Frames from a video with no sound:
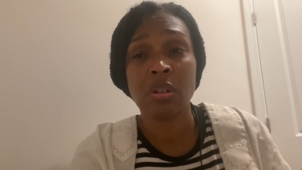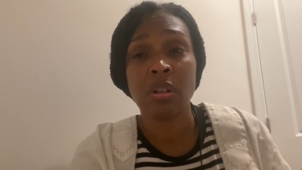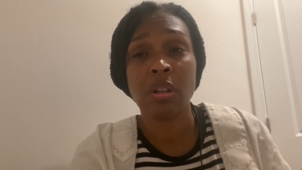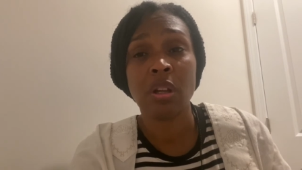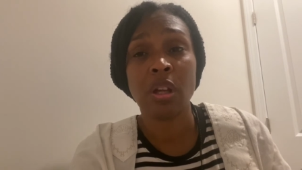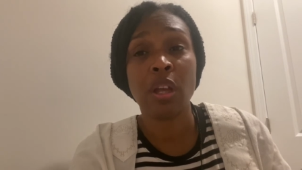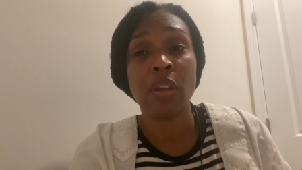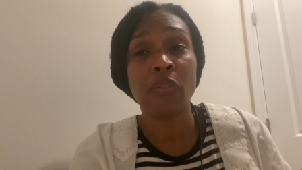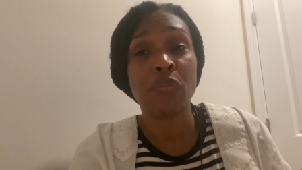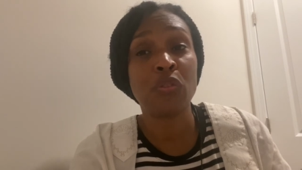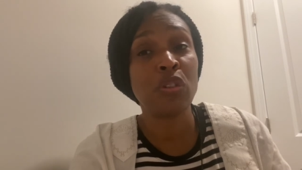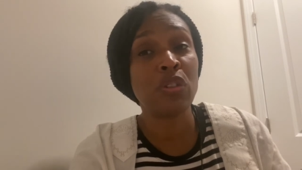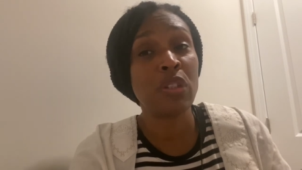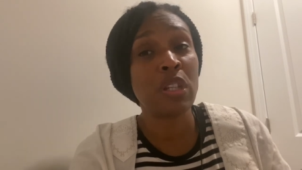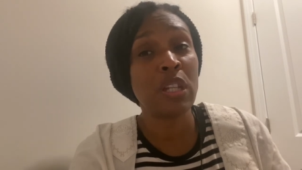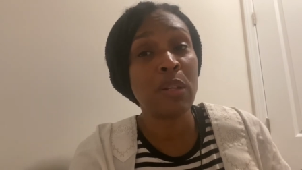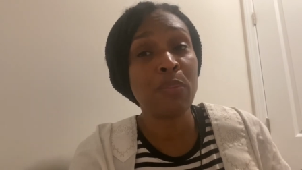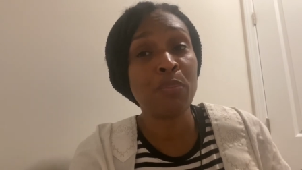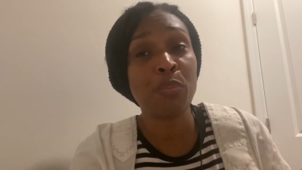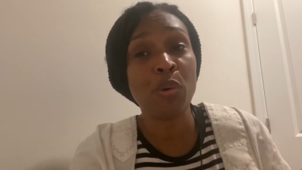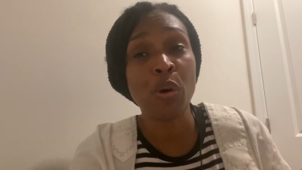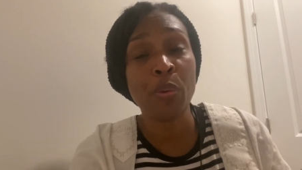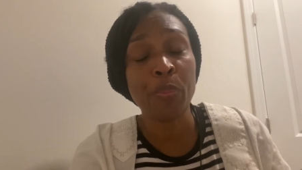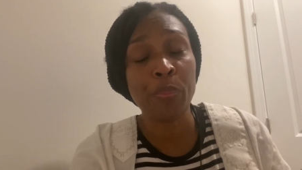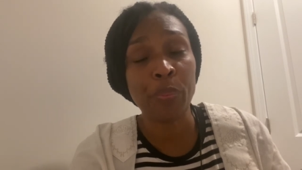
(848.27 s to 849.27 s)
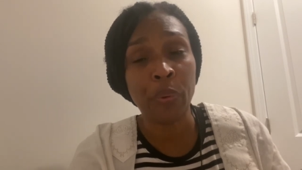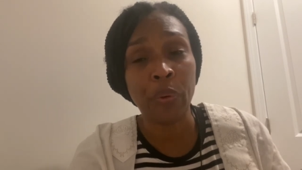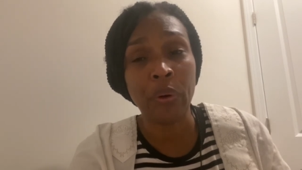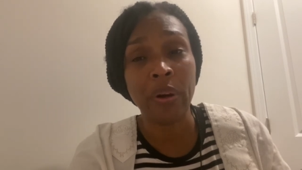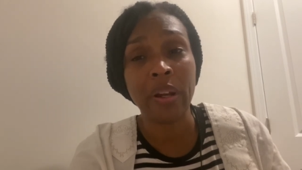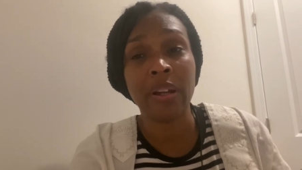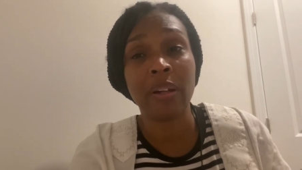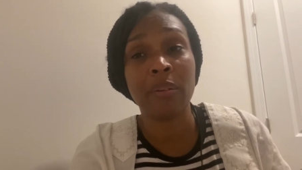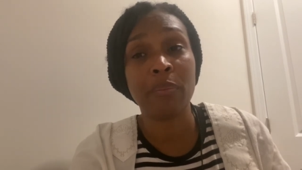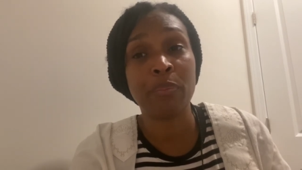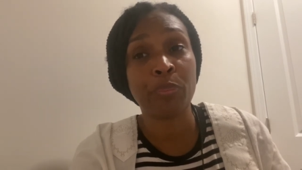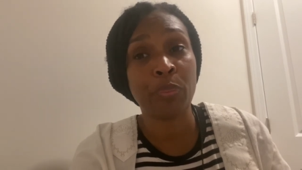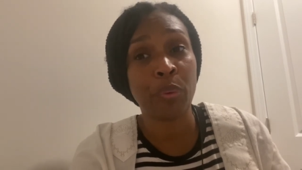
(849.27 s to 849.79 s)
If you need more prayer
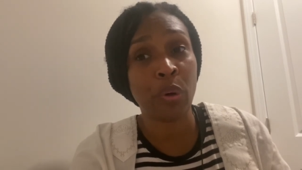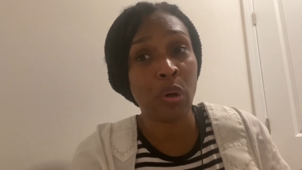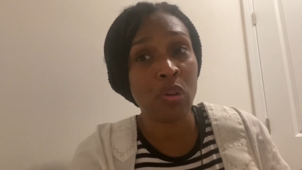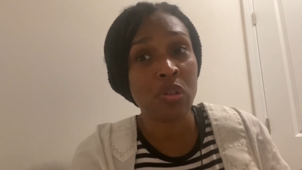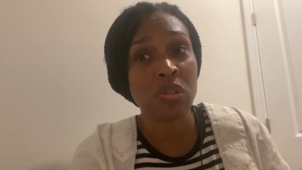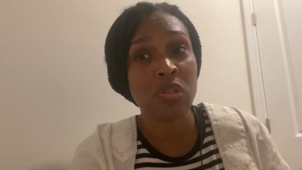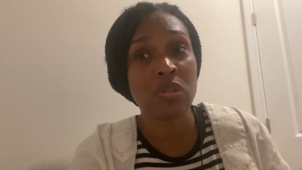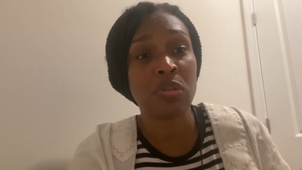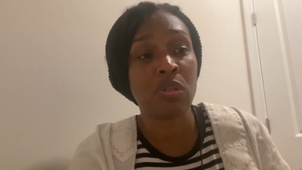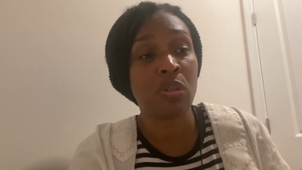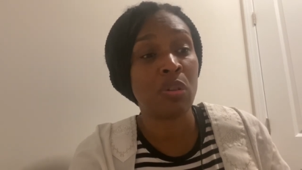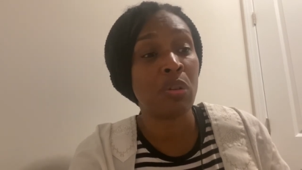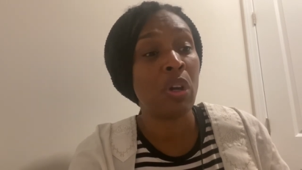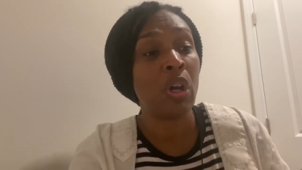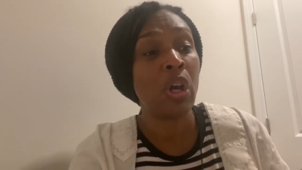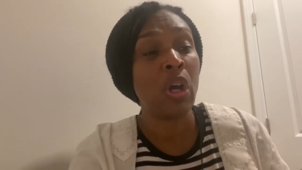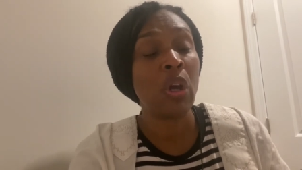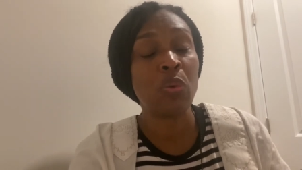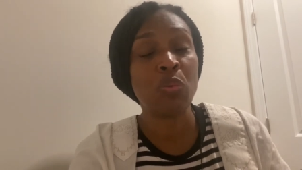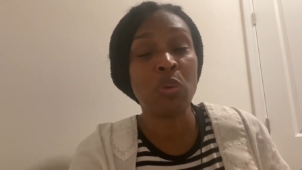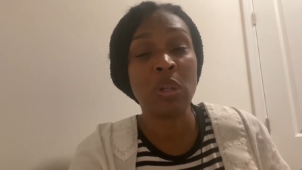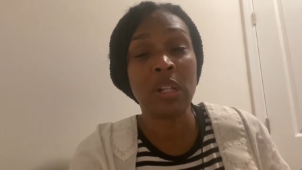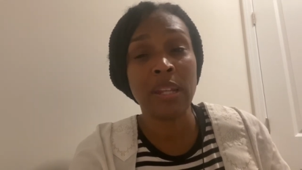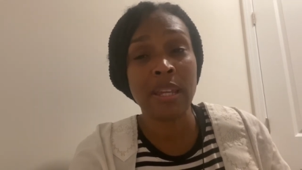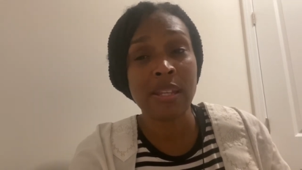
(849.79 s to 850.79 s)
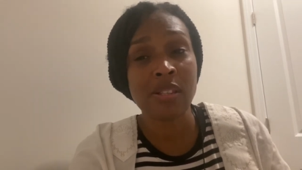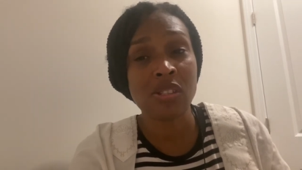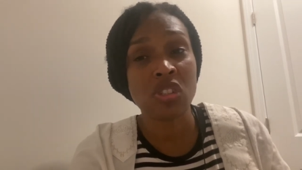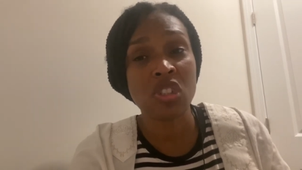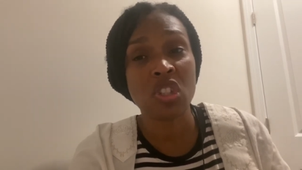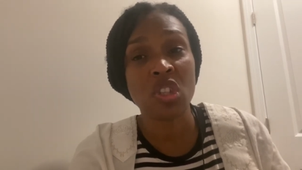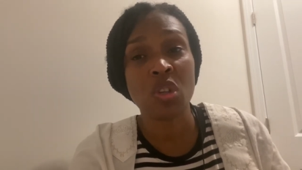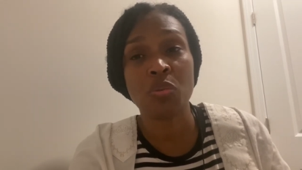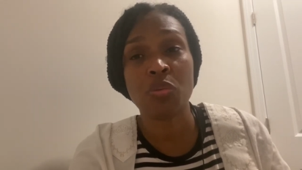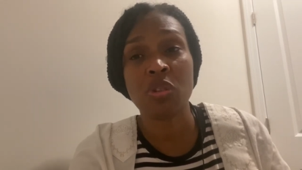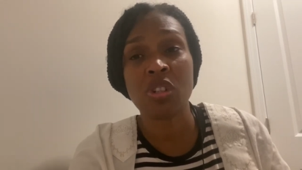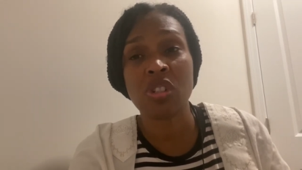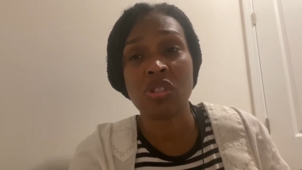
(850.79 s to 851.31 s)
and personal relationship
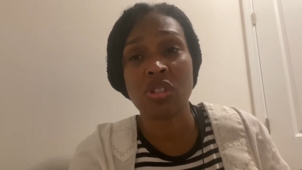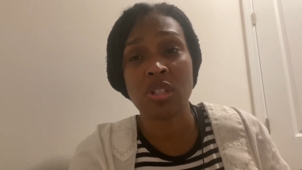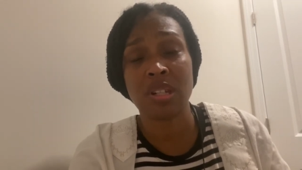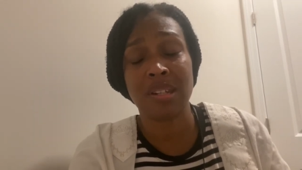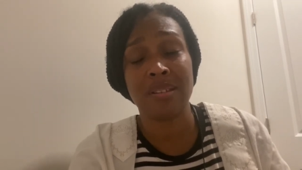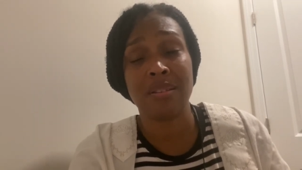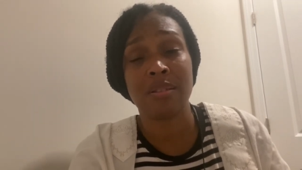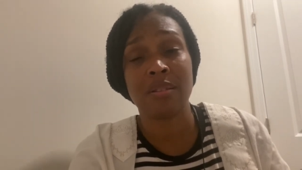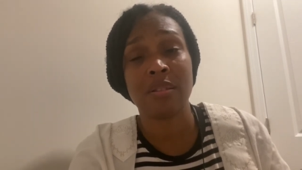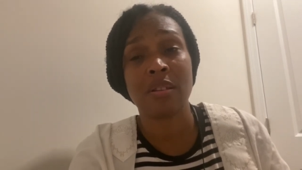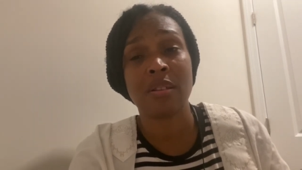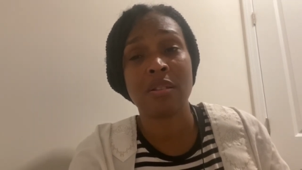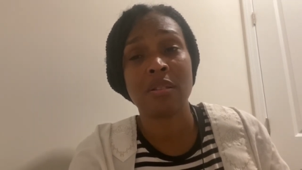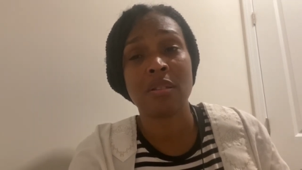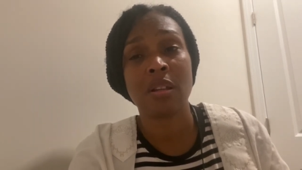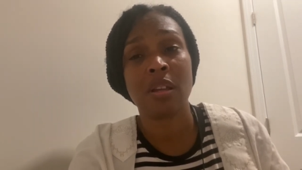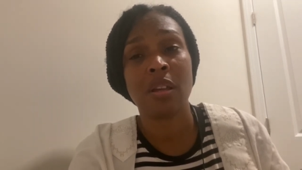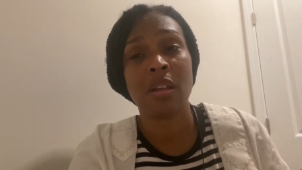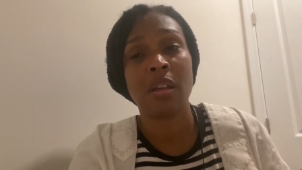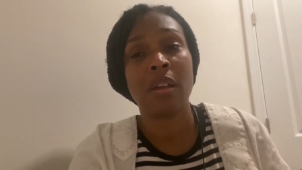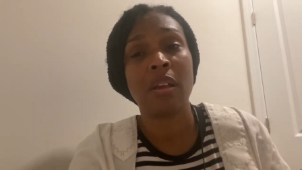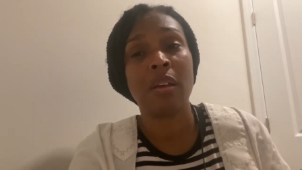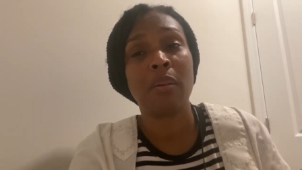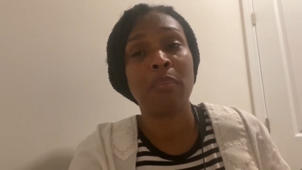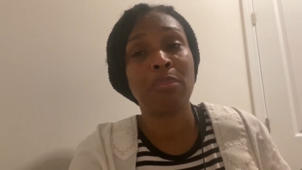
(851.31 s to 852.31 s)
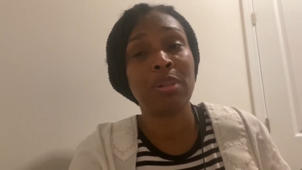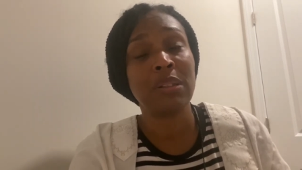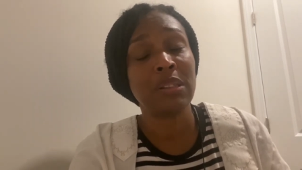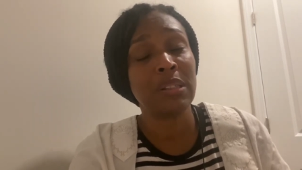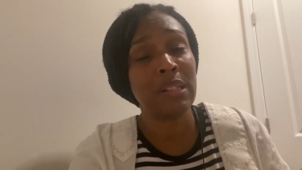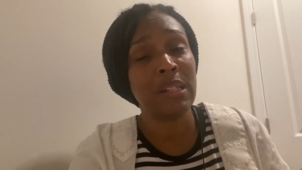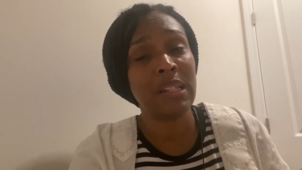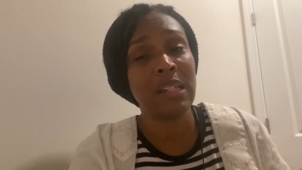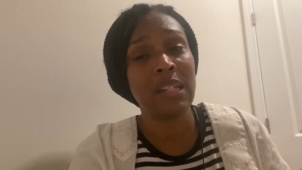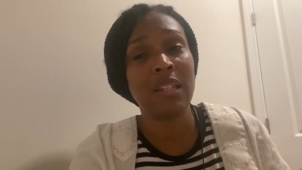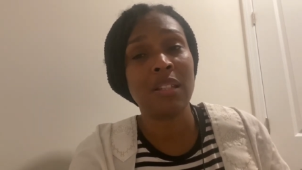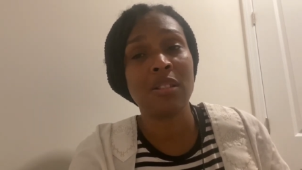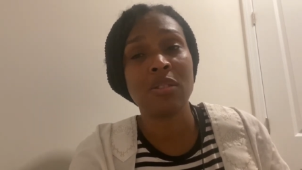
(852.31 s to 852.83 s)
with Jesus,
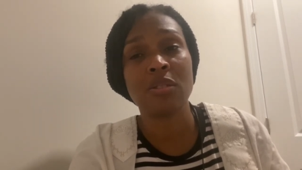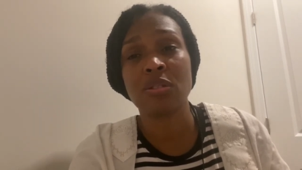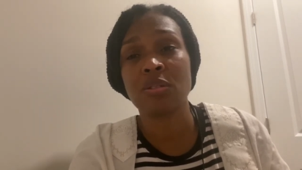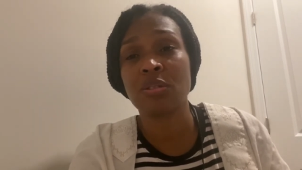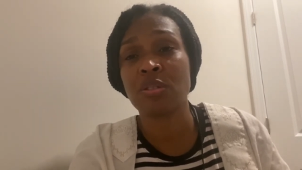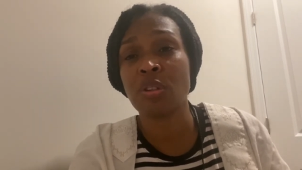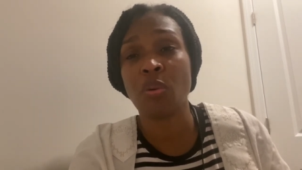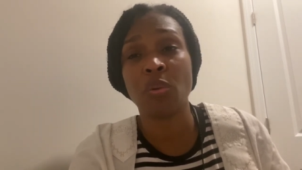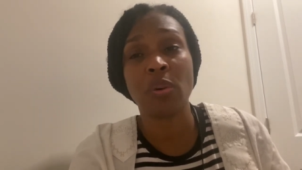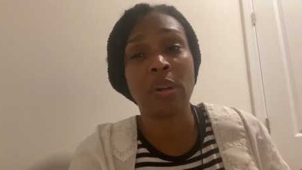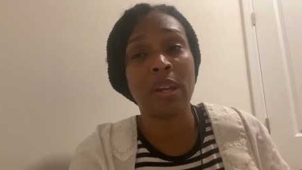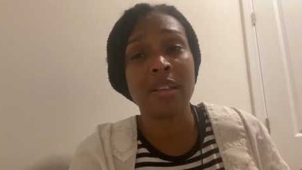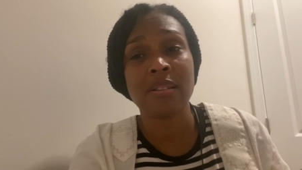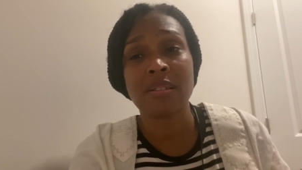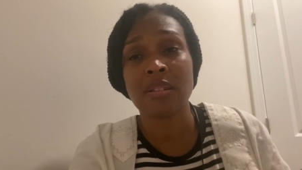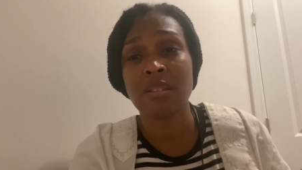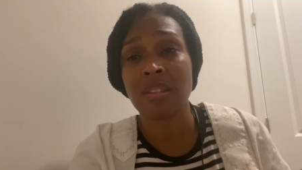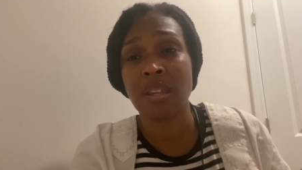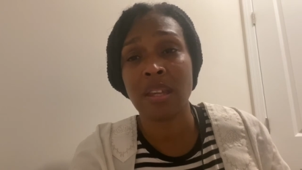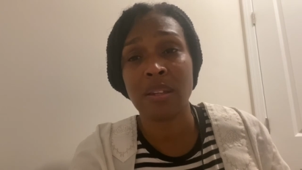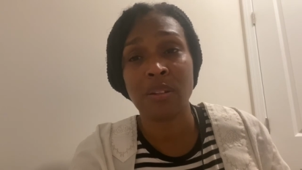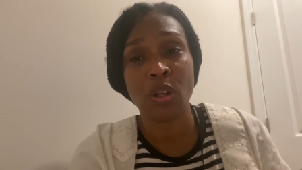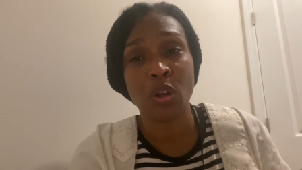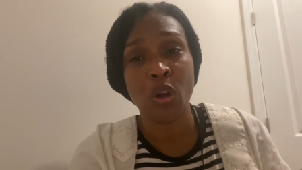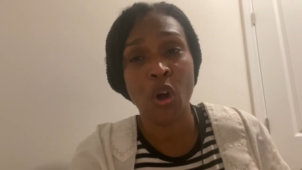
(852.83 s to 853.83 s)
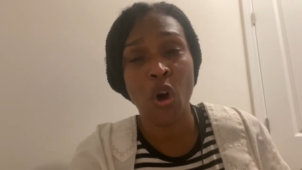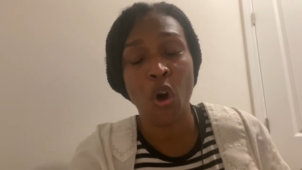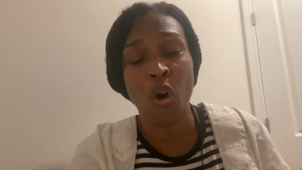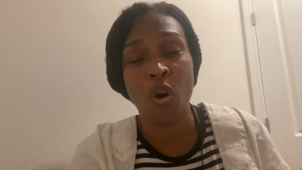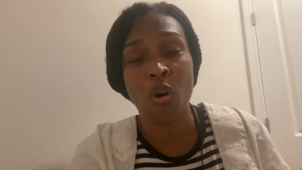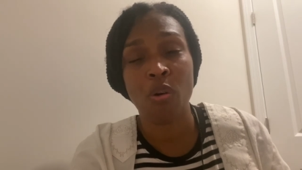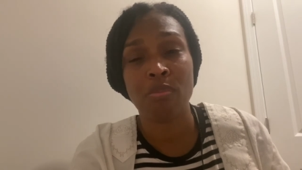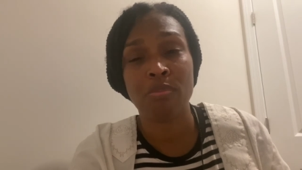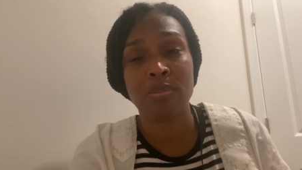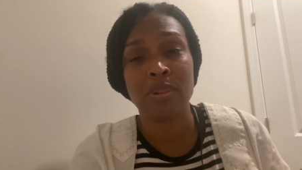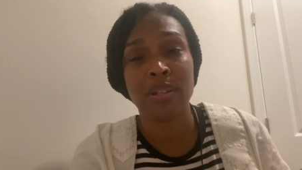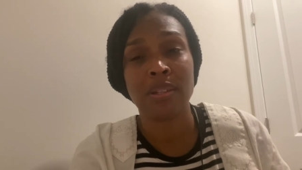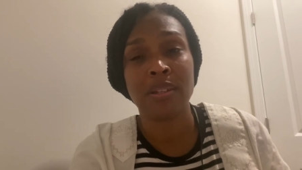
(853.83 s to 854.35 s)
please don't hesitate to call
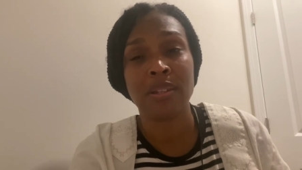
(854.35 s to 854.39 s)
me.